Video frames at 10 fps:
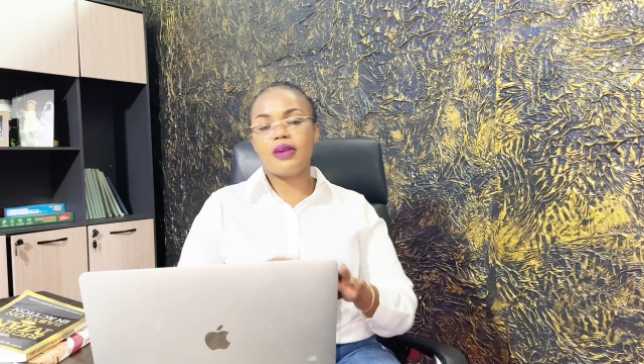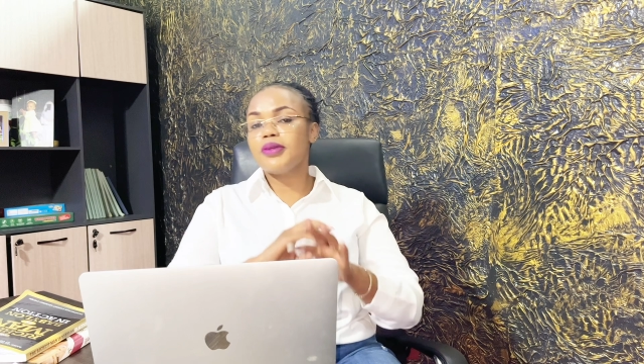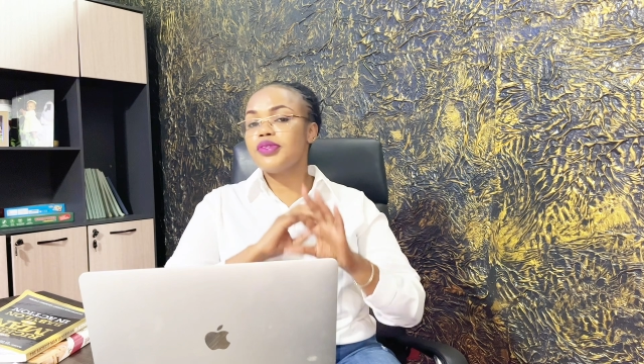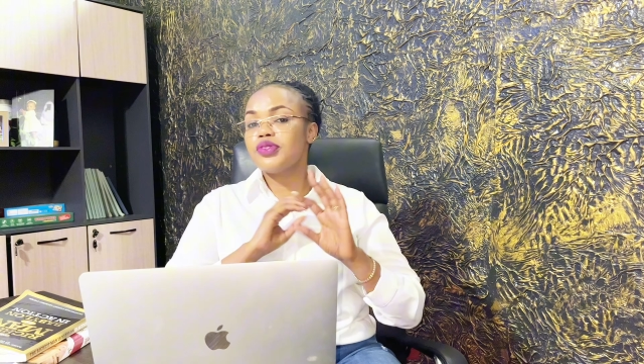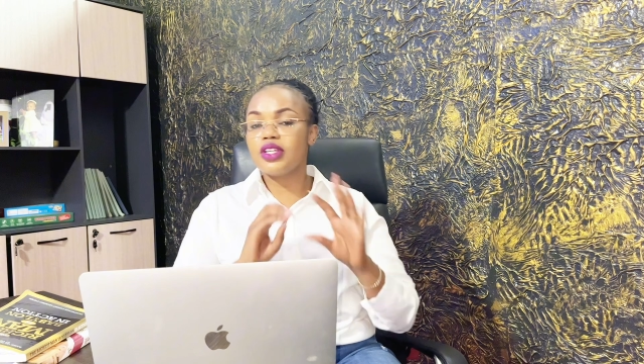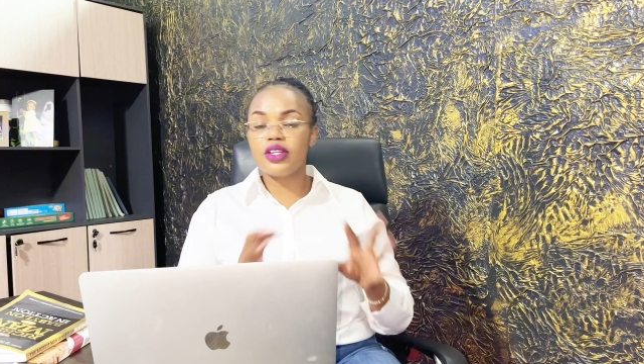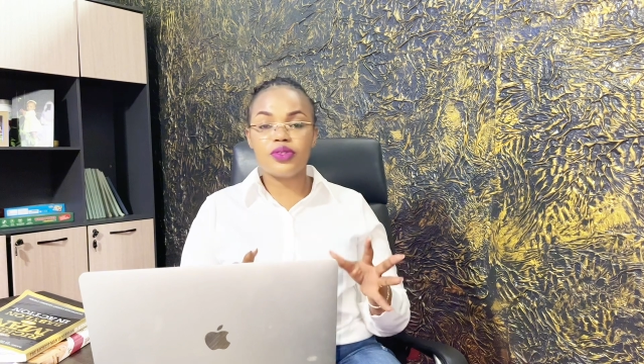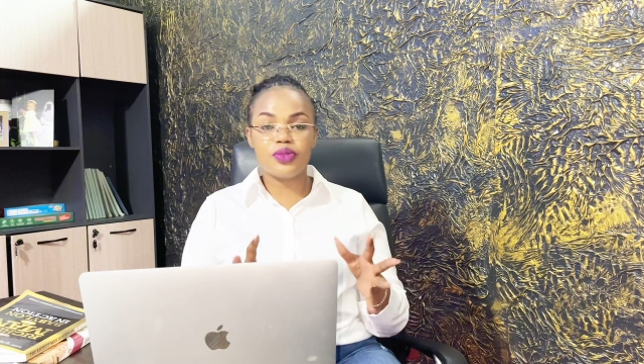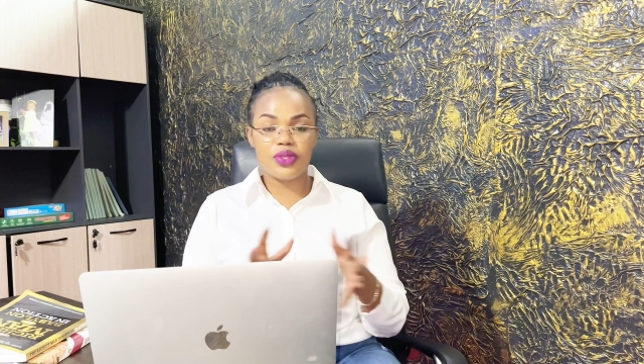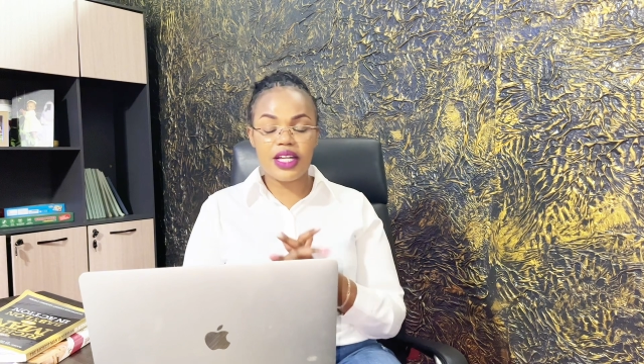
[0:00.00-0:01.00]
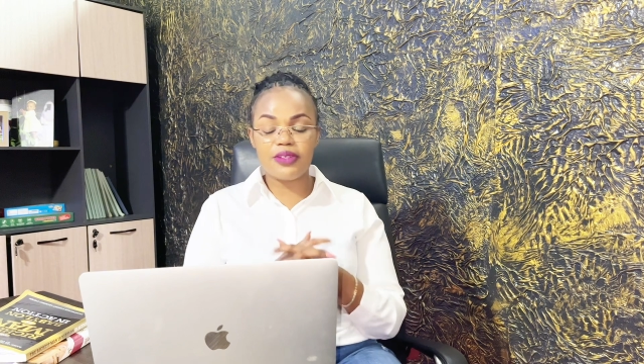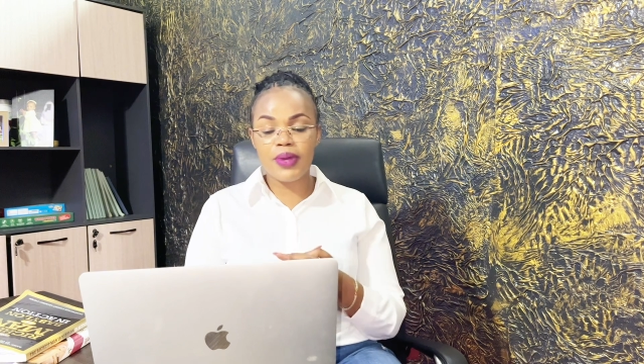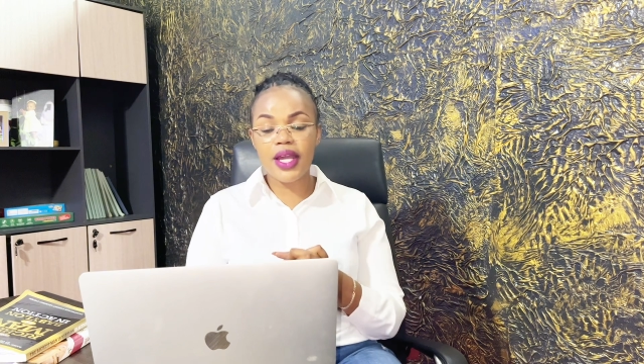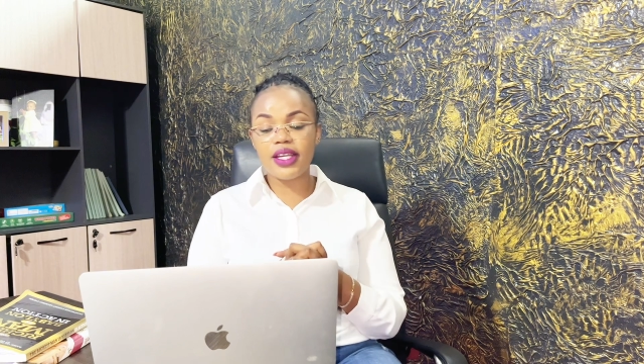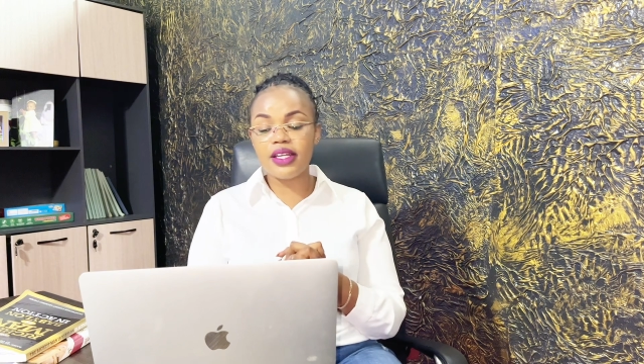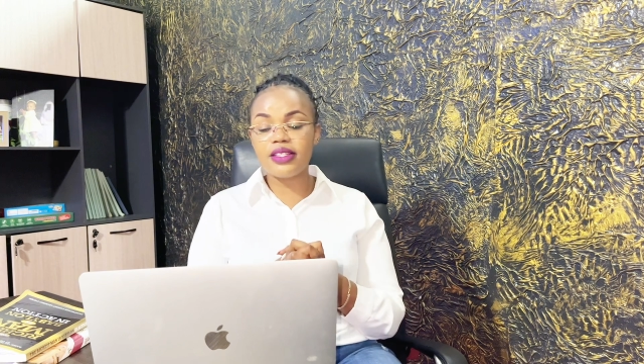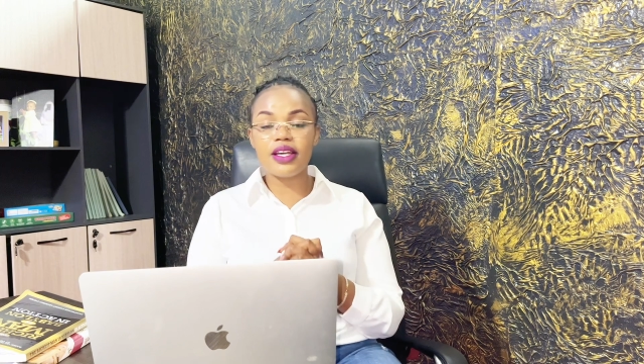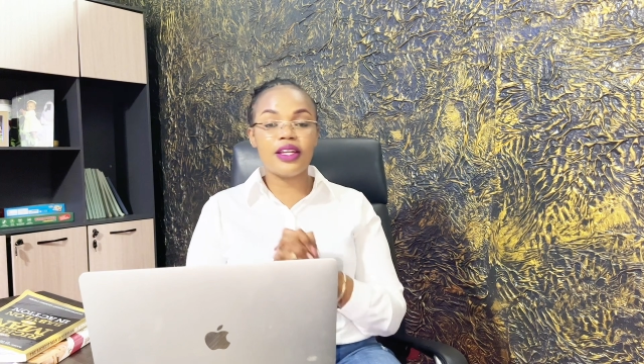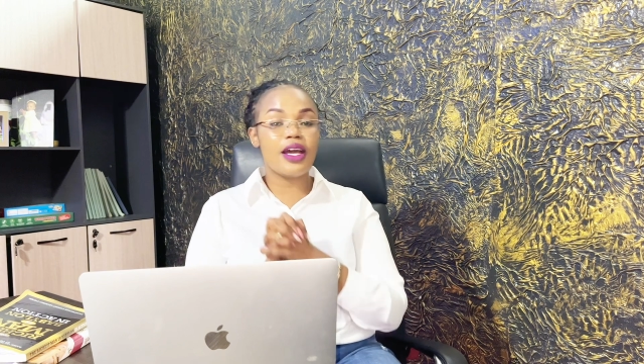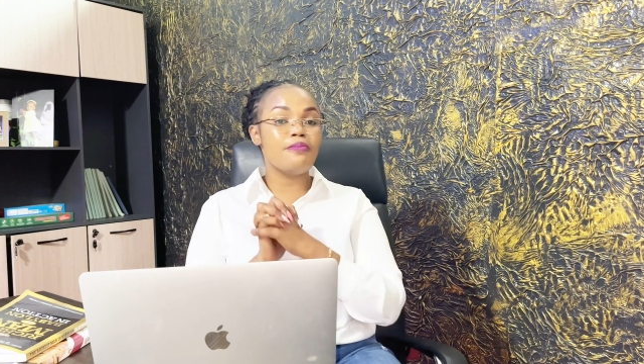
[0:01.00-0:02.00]
I'm going to take you to that market,
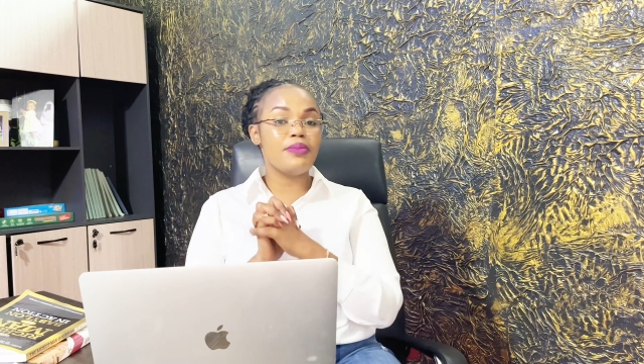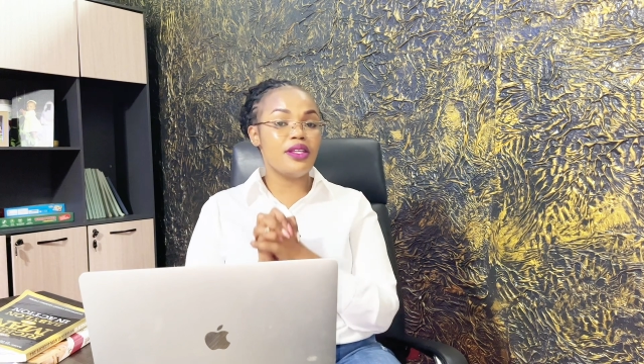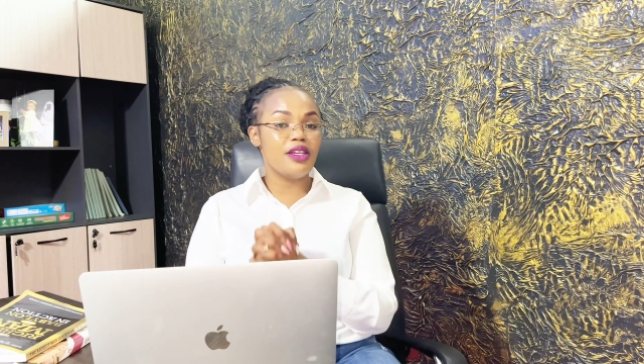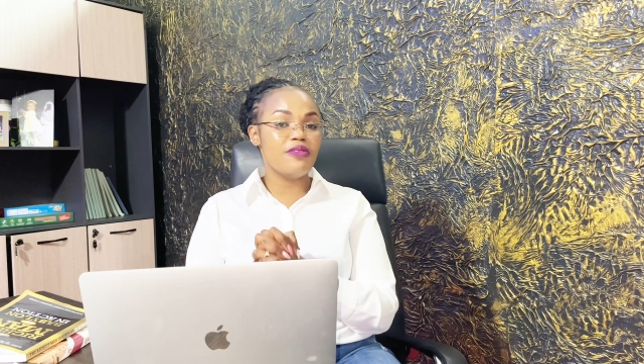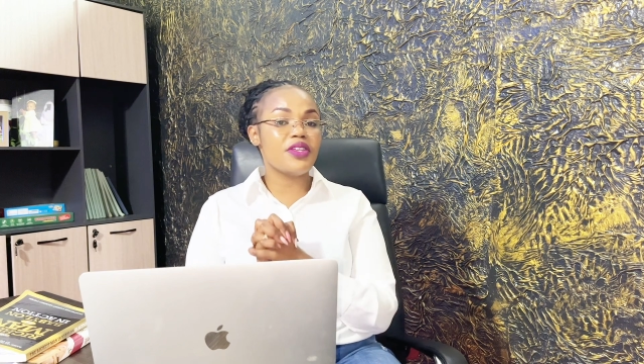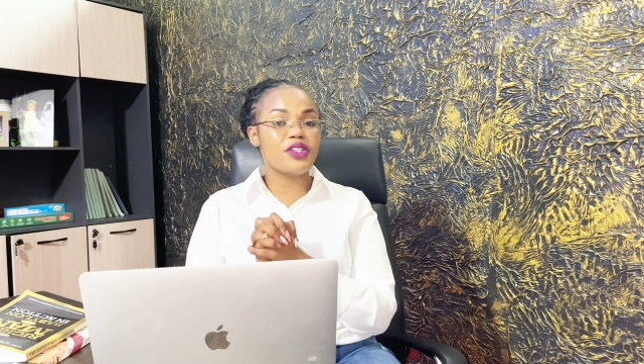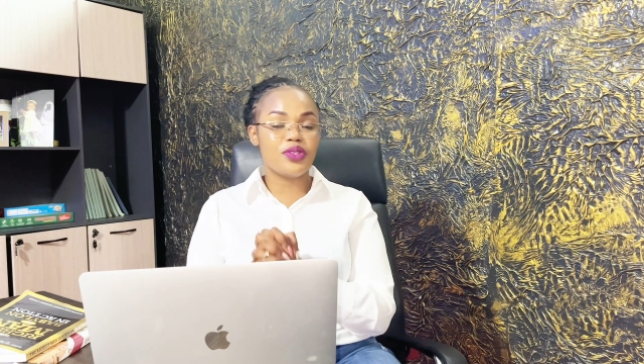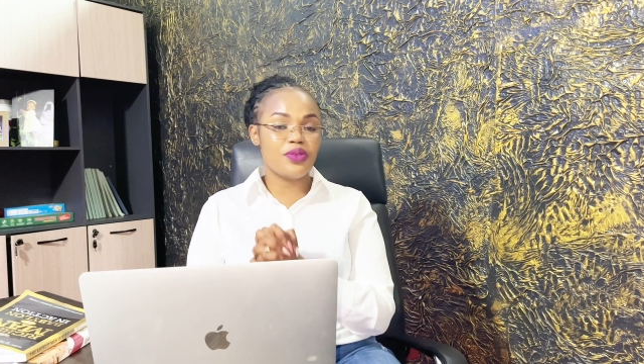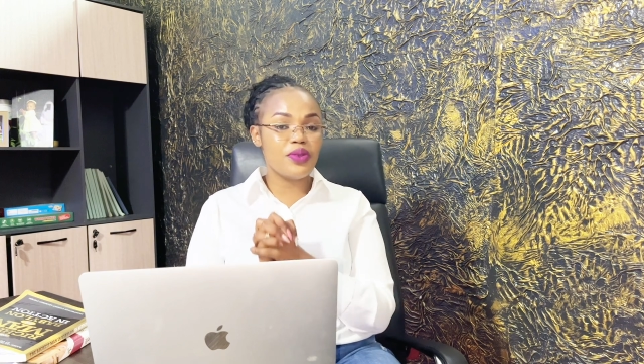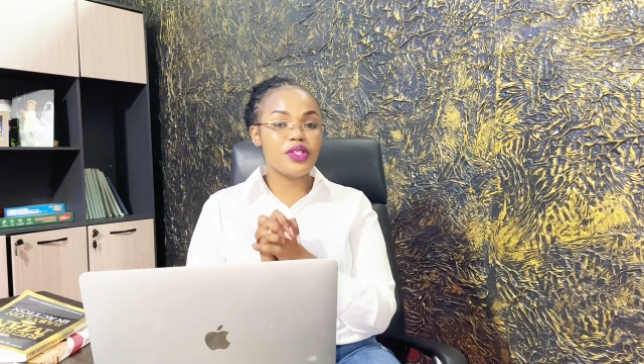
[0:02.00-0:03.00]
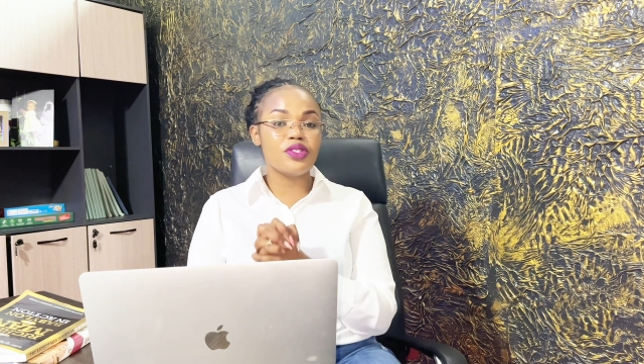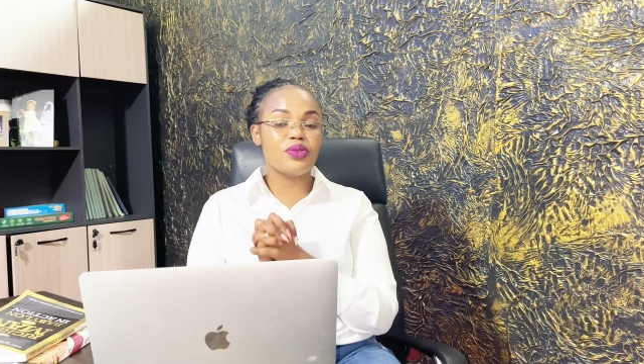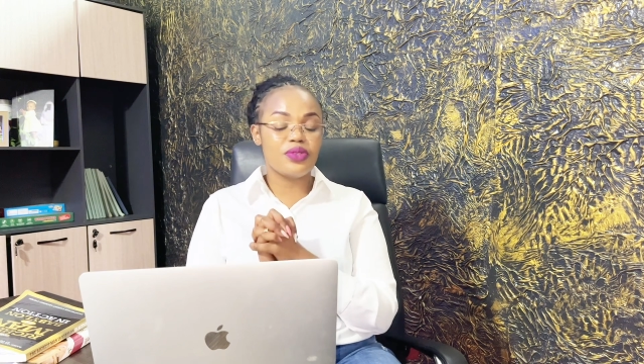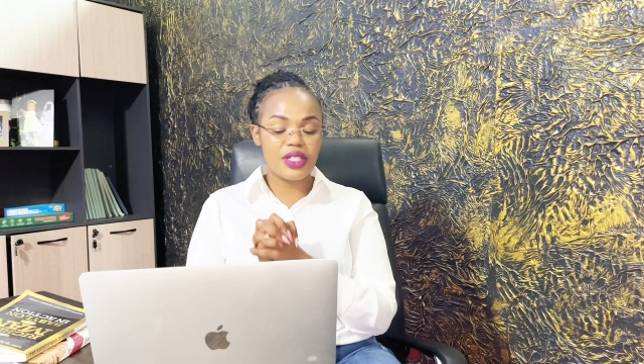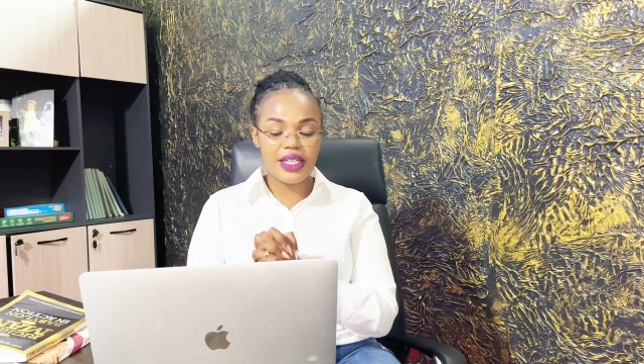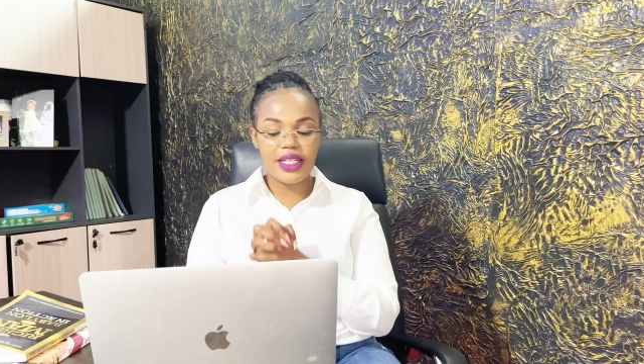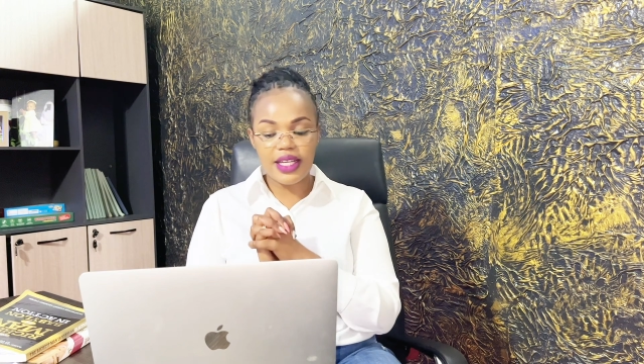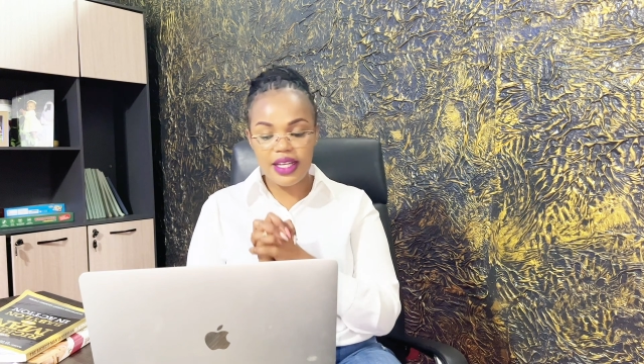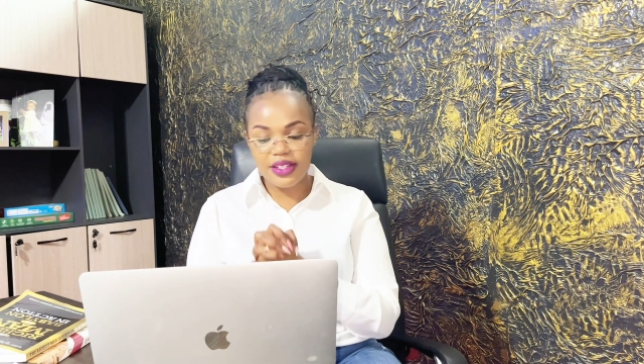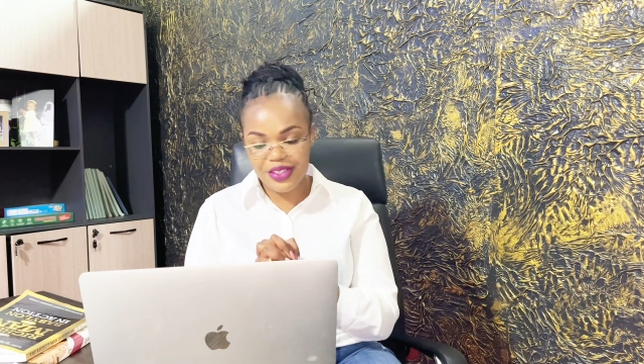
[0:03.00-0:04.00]
and I believe that you're going to
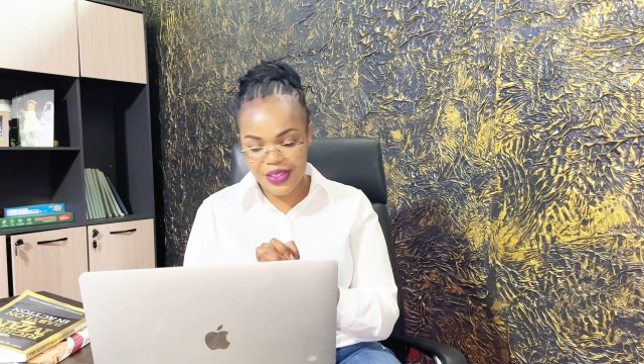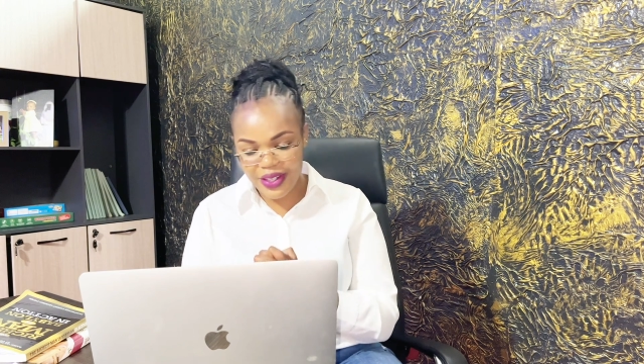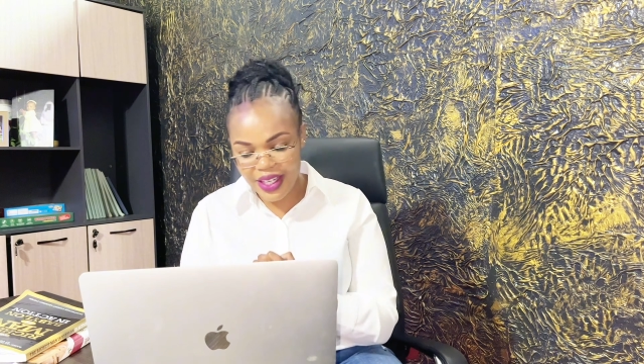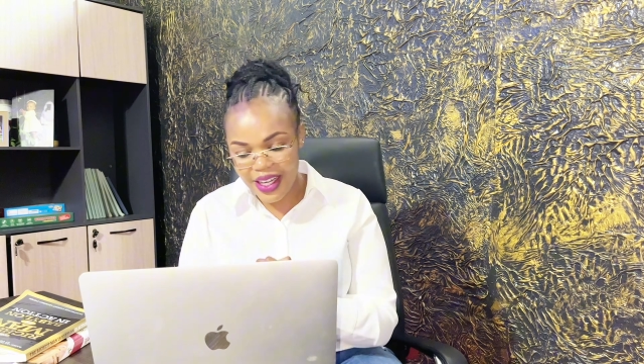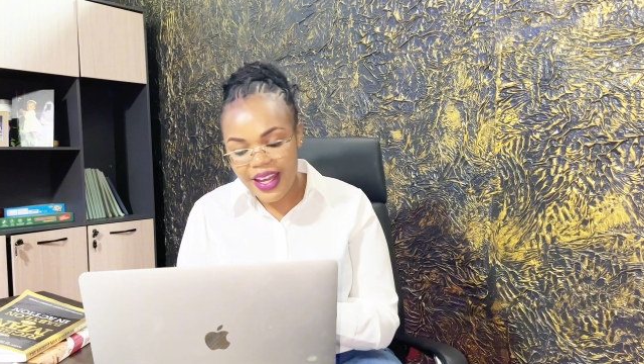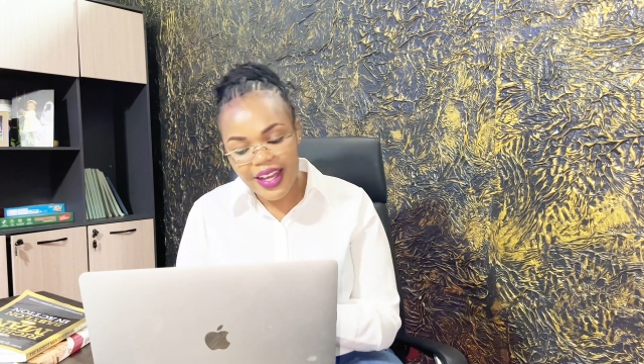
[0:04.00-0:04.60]
really enjoy.